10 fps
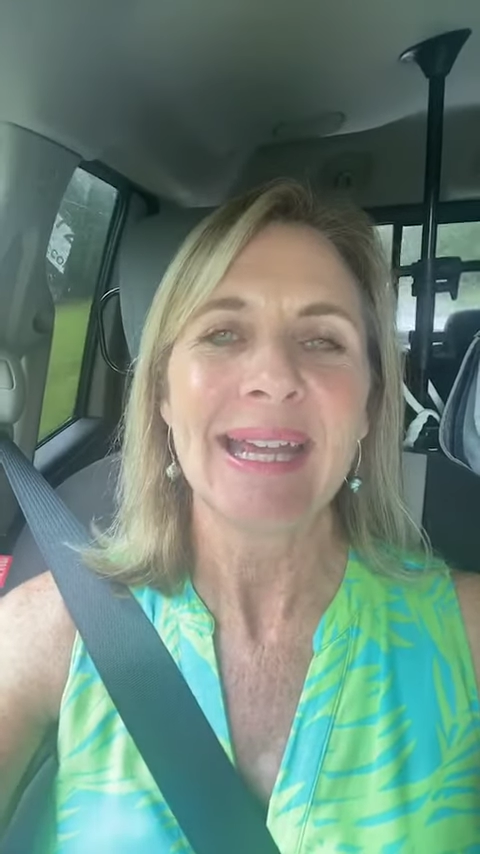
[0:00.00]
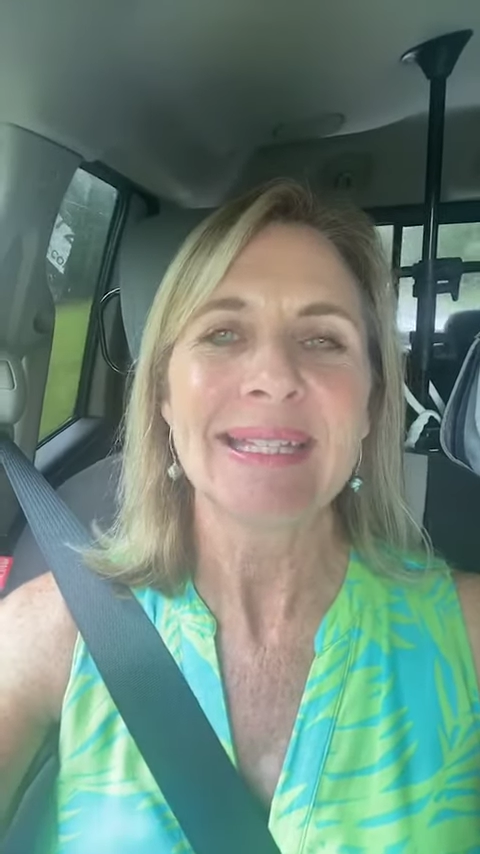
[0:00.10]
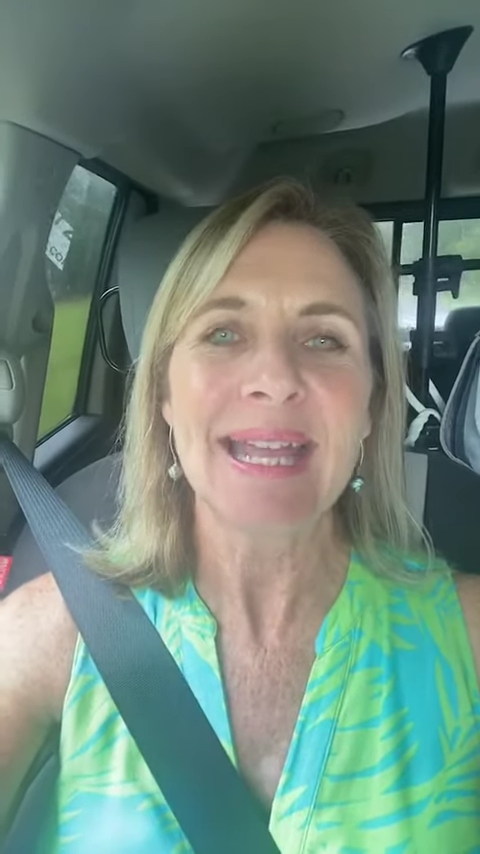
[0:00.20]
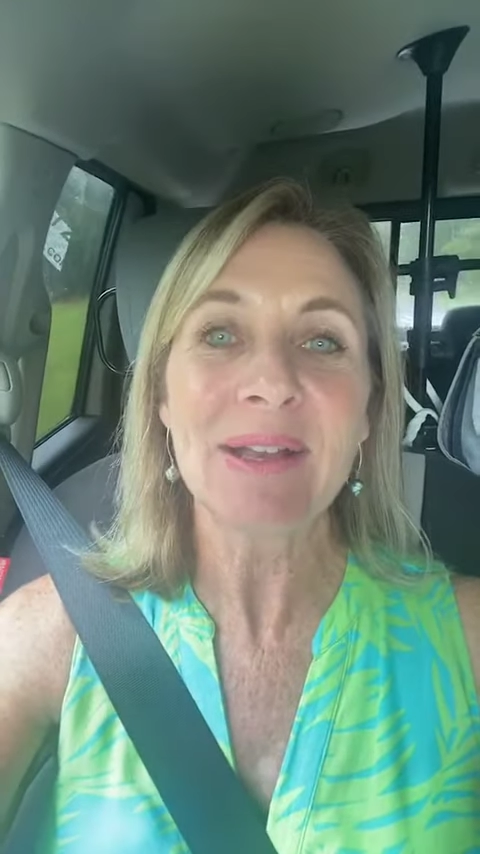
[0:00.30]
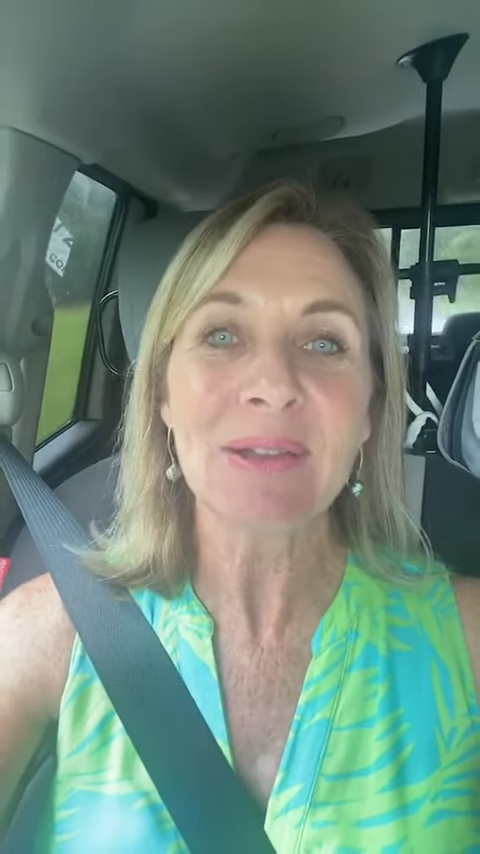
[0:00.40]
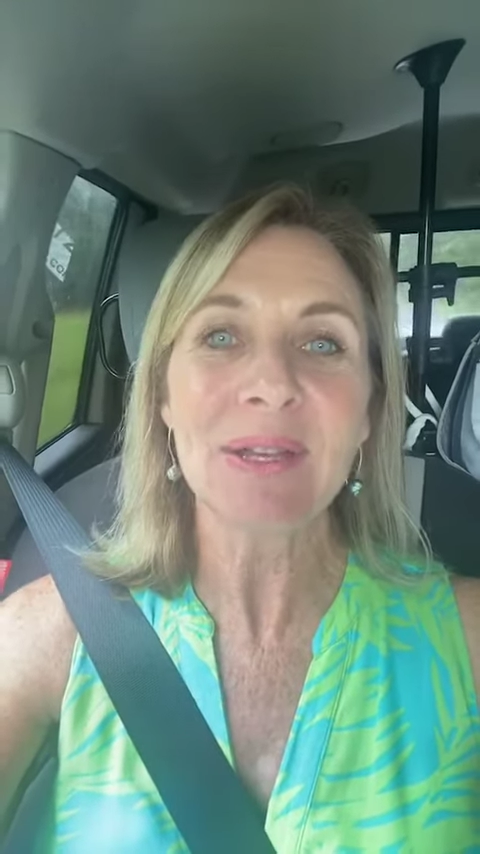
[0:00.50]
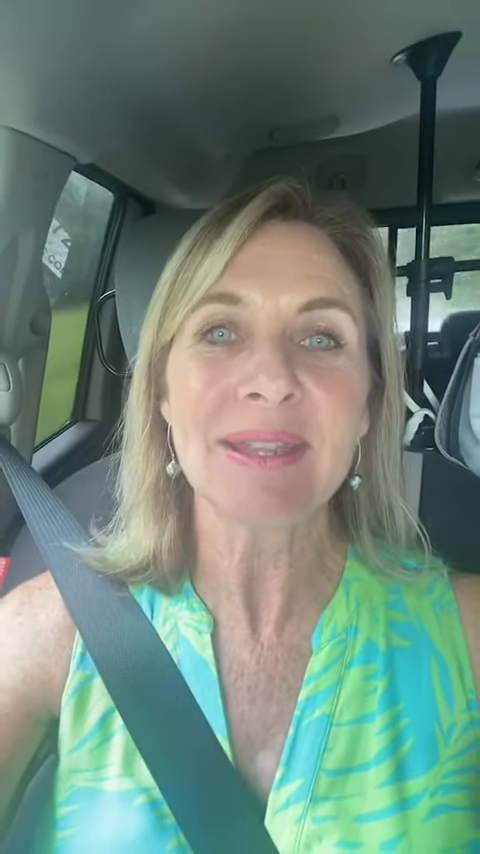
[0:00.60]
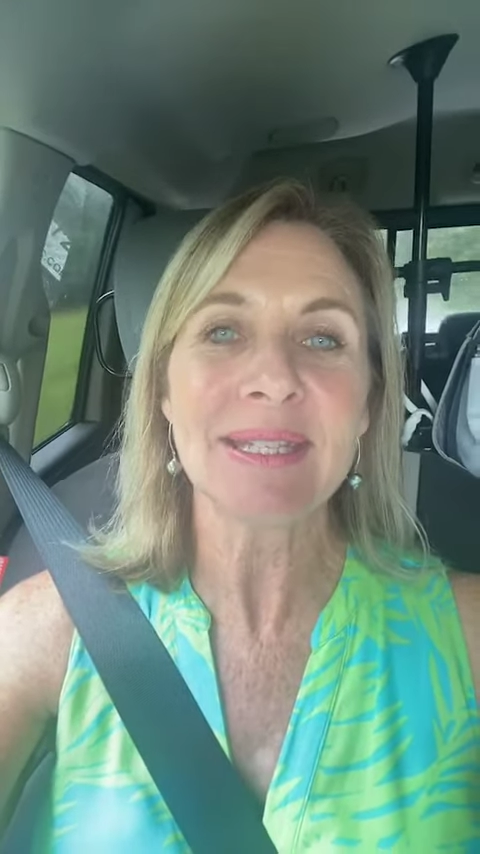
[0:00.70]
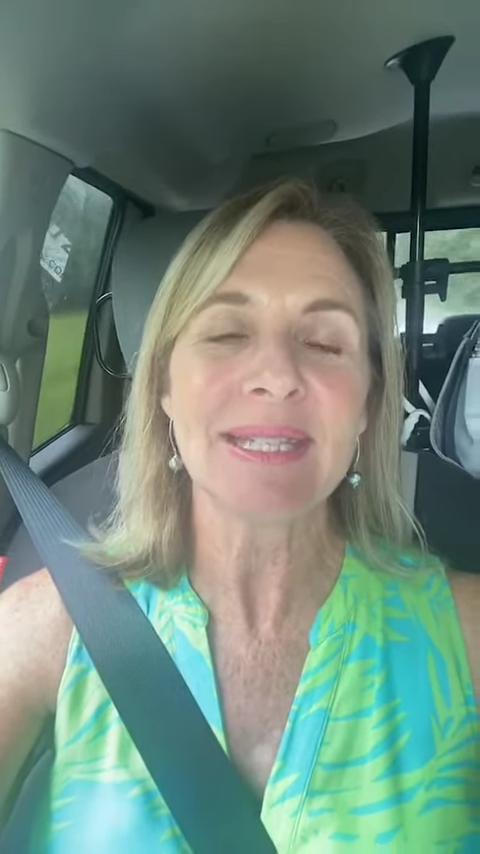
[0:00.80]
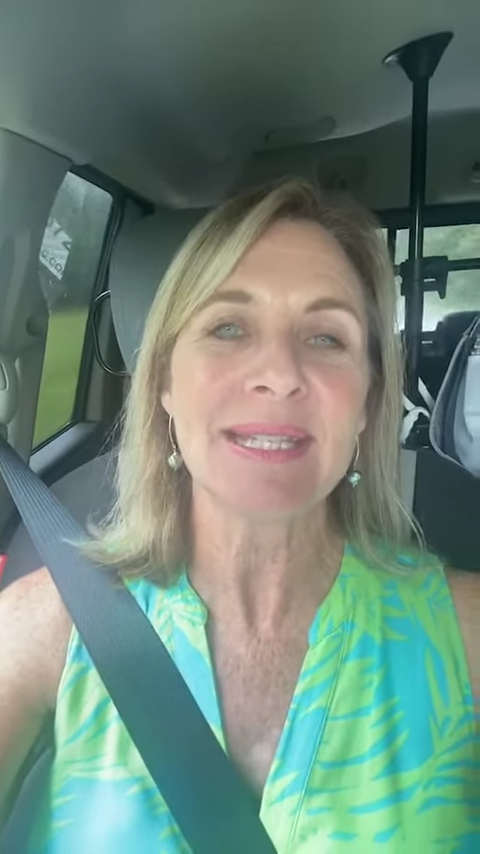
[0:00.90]
Take a look at
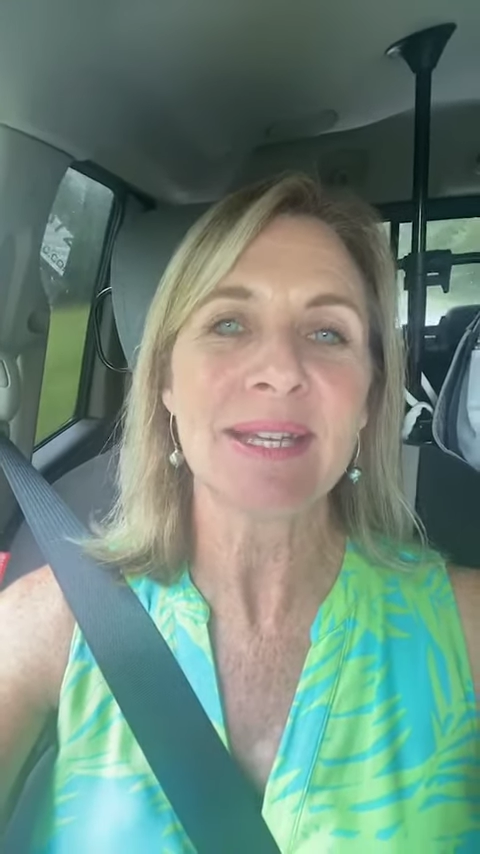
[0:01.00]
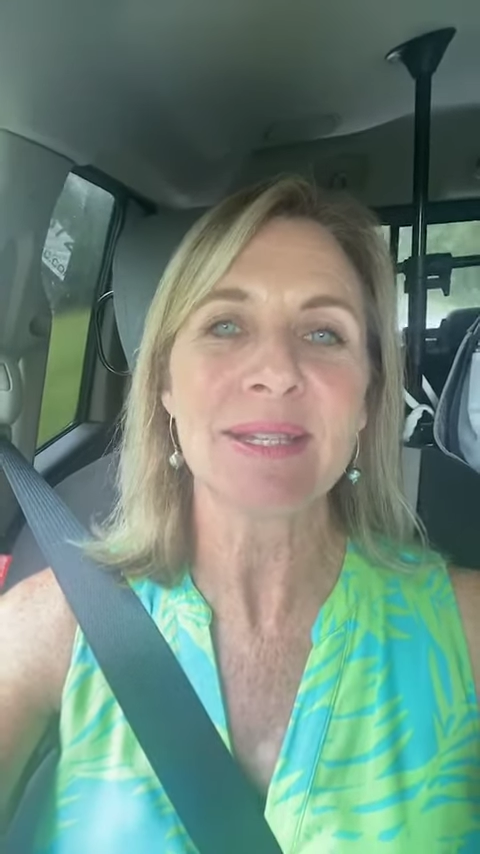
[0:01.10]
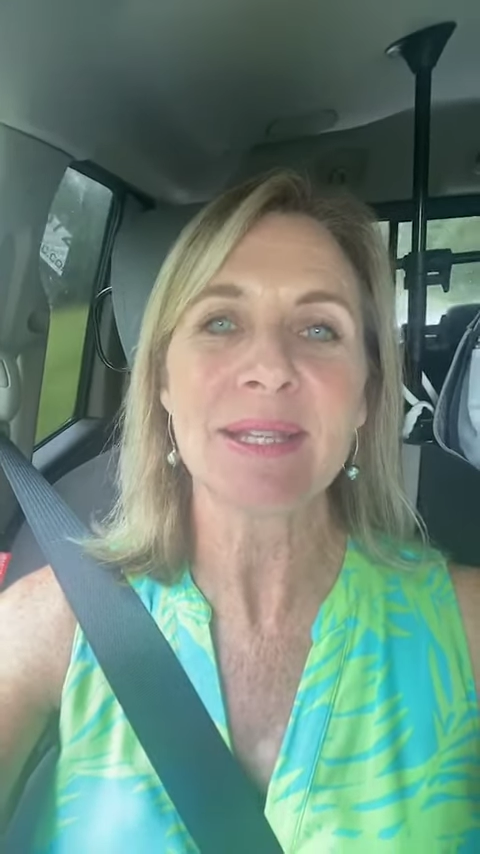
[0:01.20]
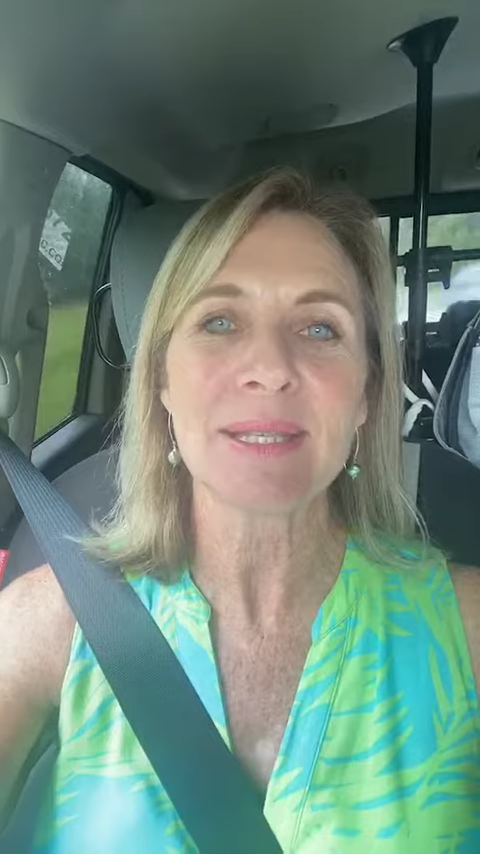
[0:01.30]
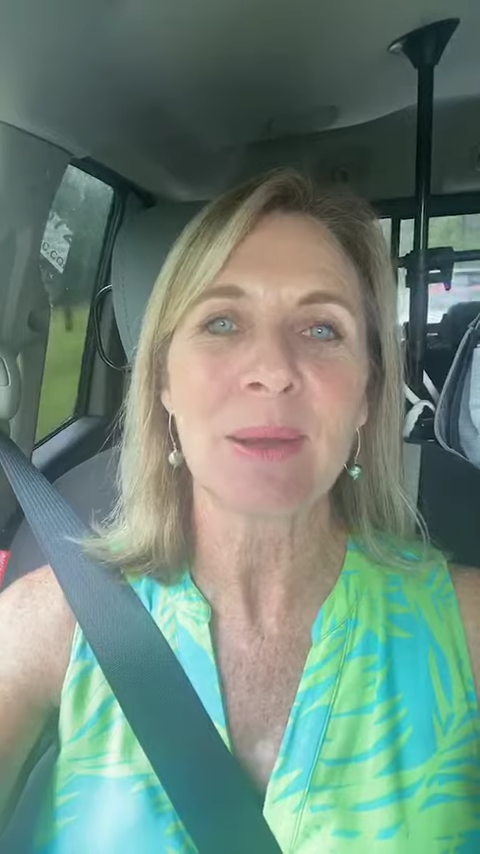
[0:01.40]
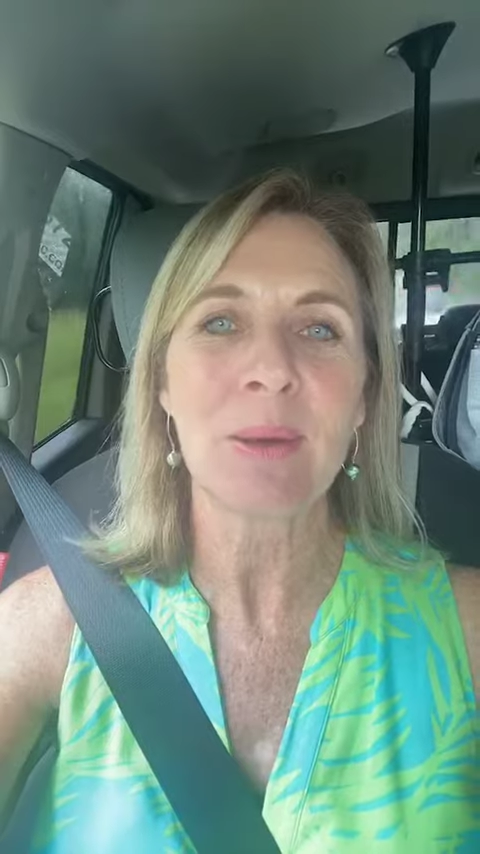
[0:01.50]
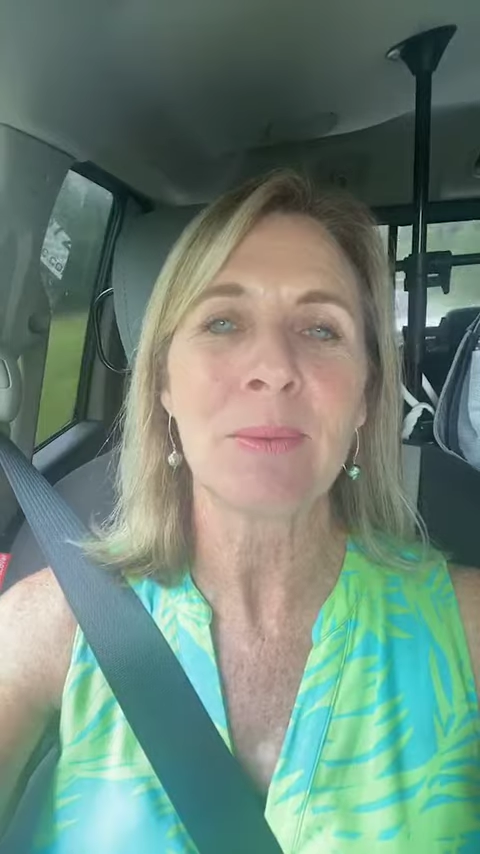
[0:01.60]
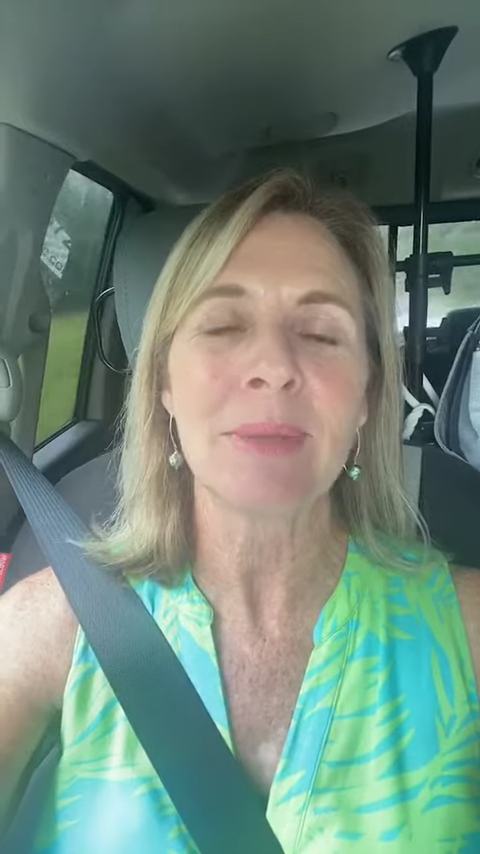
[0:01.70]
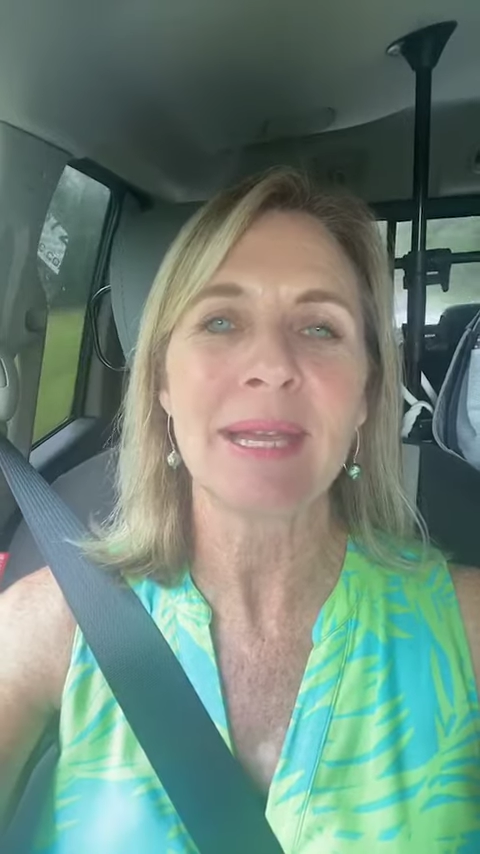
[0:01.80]
the details of this home.